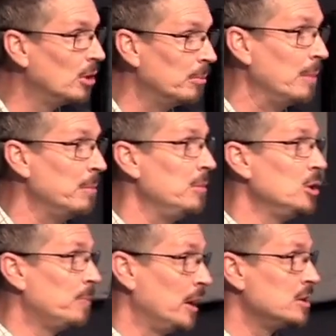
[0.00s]
Or
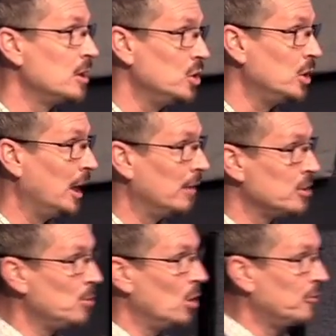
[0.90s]
maybe your parents said you can't
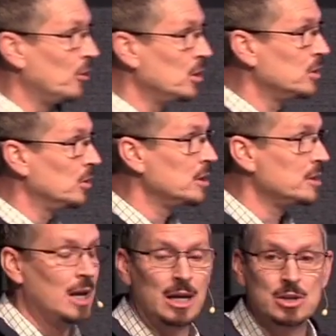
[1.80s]
have a smartphone until
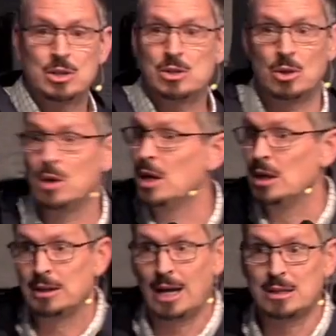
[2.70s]
this age, and so
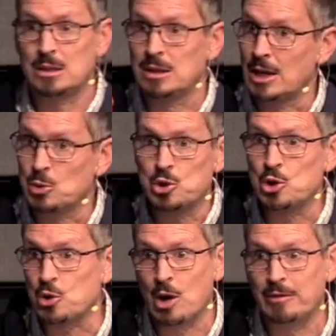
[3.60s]
that's, that's
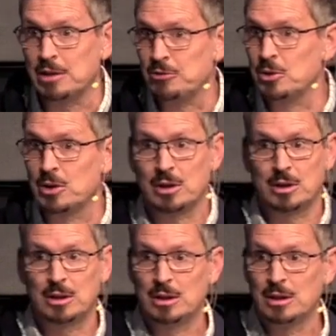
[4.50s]
what you're striving for.
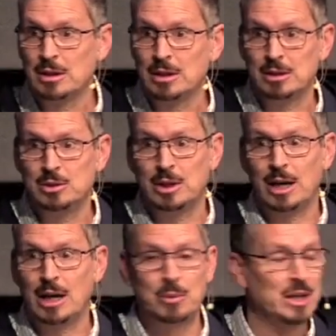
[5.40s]
You
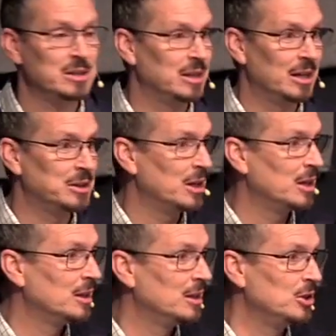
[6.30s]
cannot wait to get
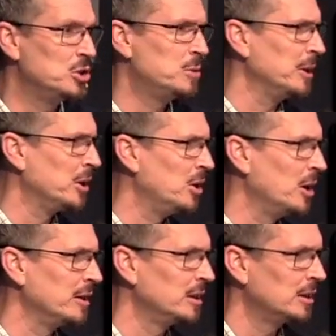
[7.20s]
there. It used to be a
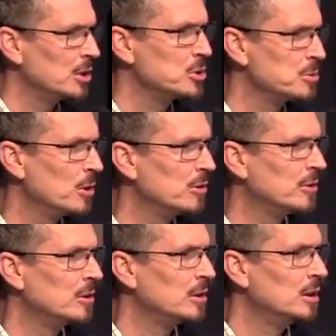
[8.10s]
car, I think, now it's a
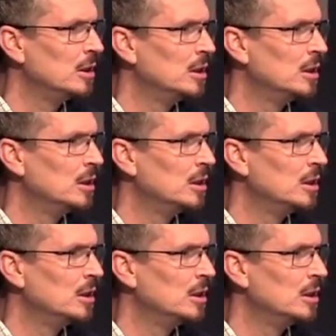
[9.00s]
smartphone.